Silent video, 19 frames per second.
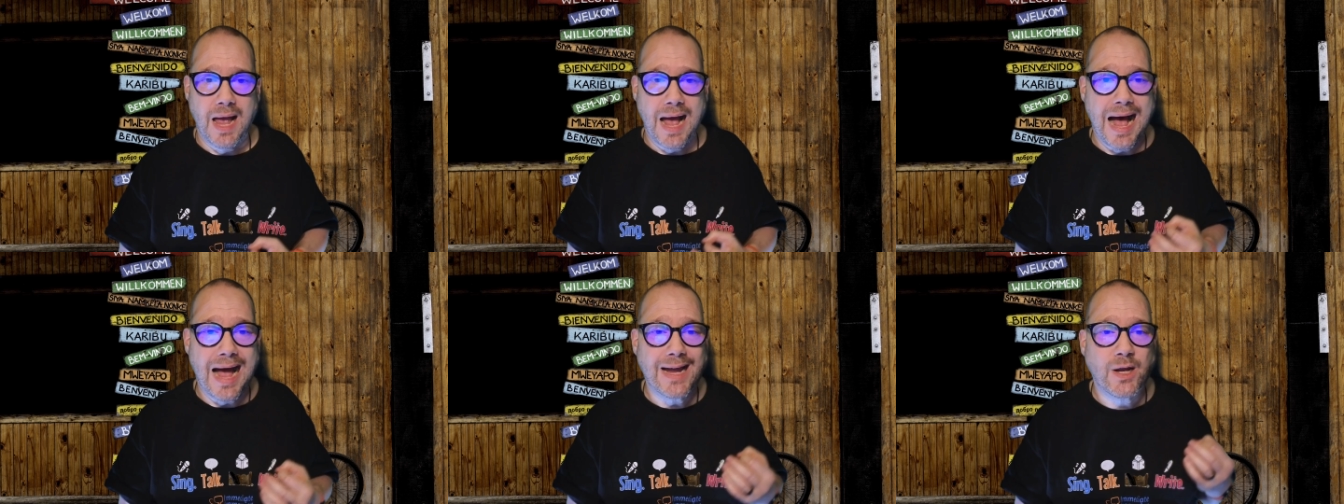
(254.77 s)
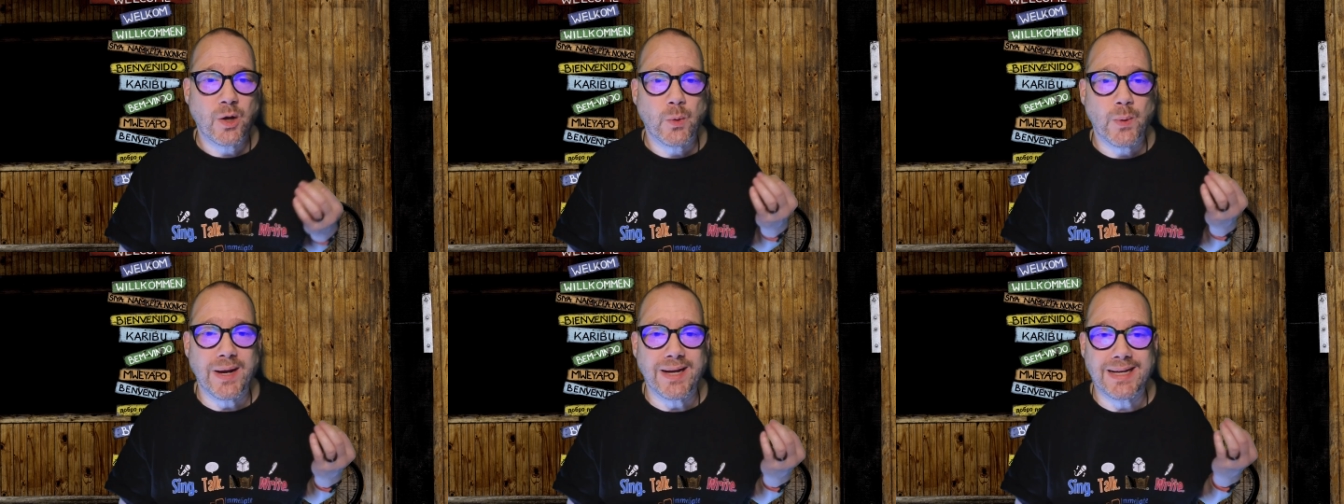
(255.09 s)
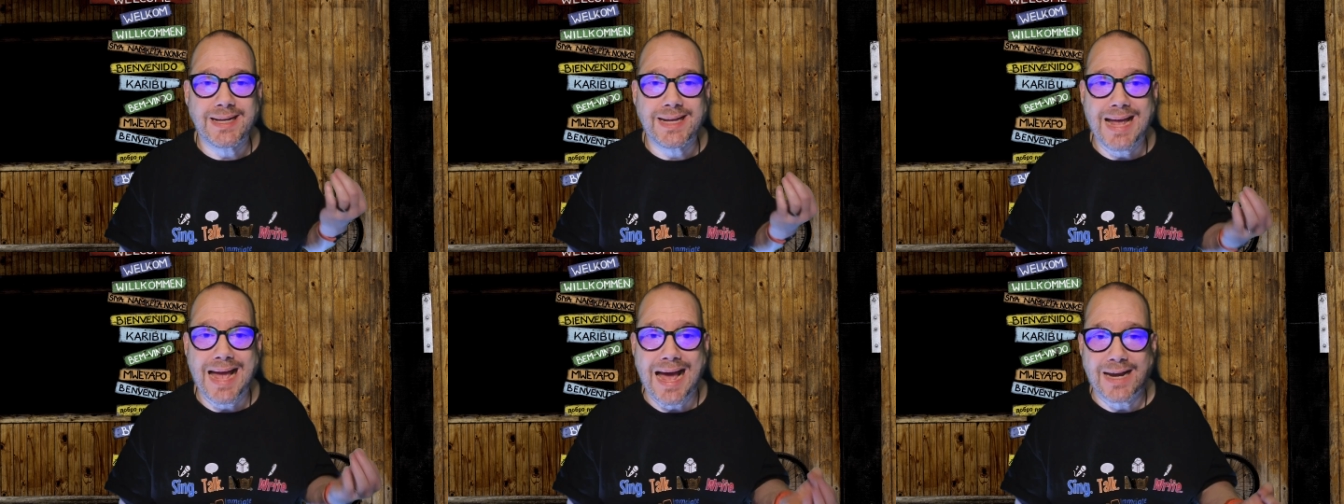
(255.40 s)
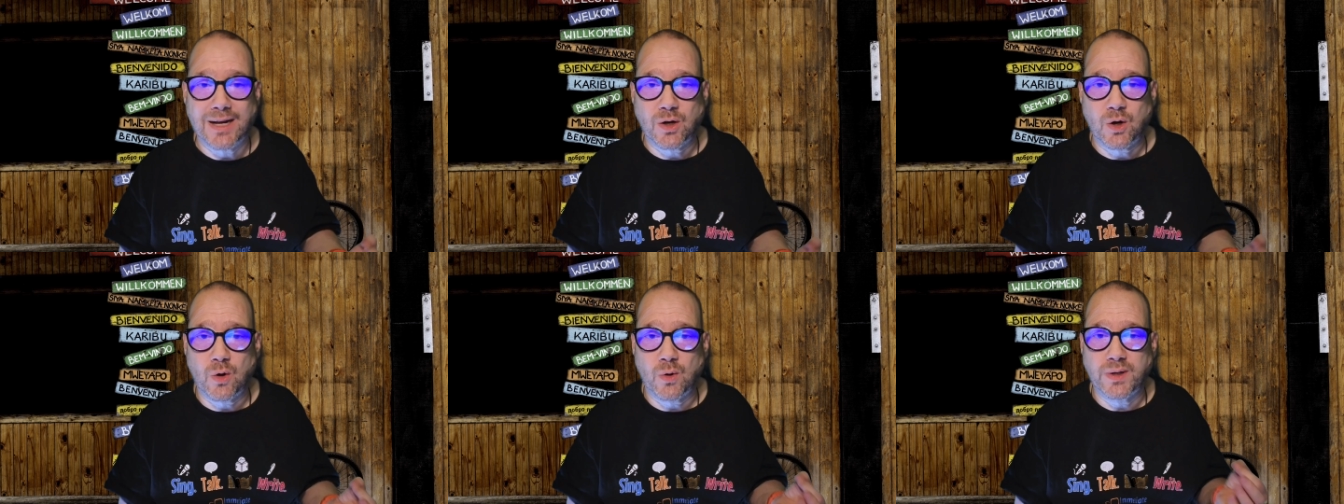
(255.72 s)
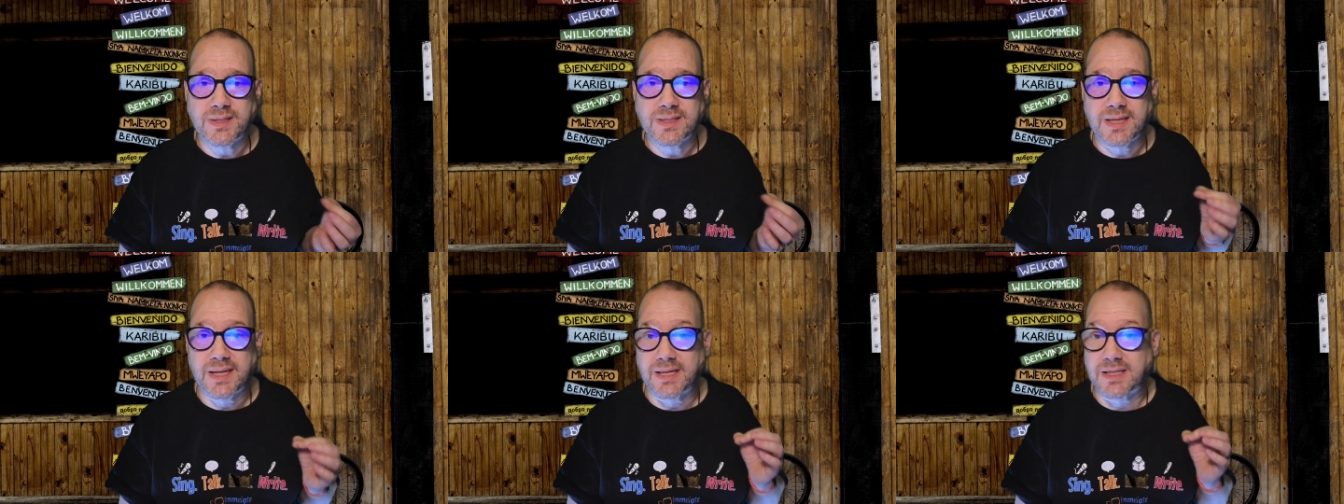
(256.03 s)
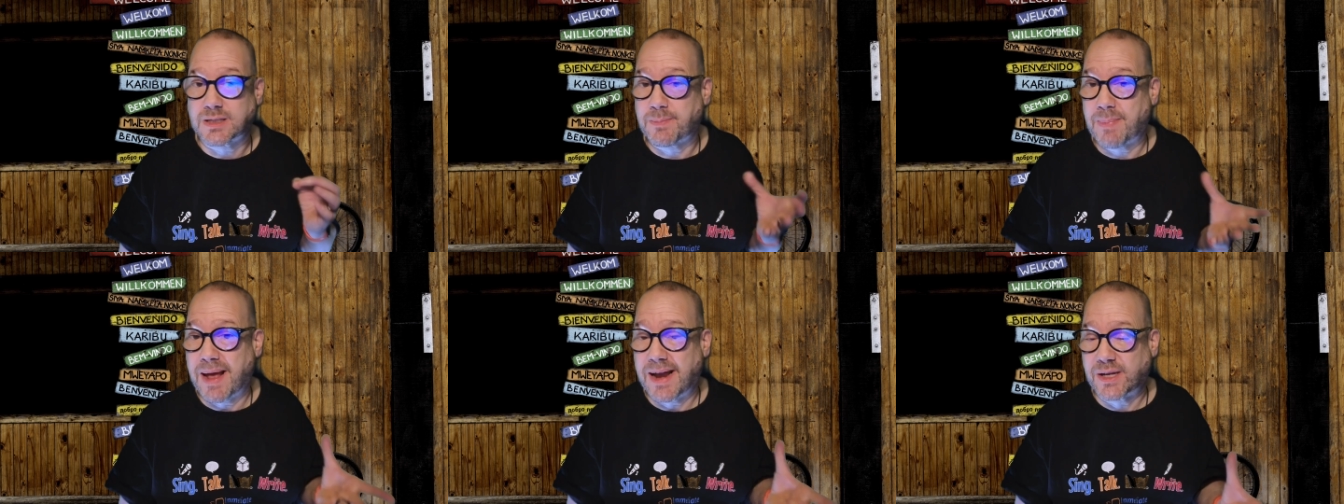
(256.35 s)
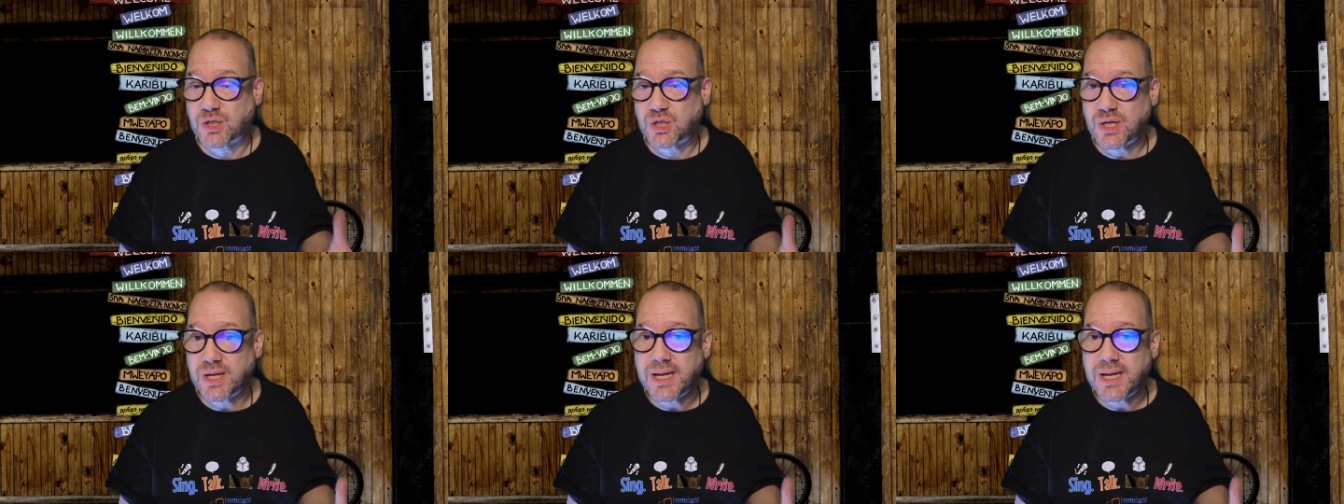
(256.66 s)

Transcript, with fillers: I created categories like Spanish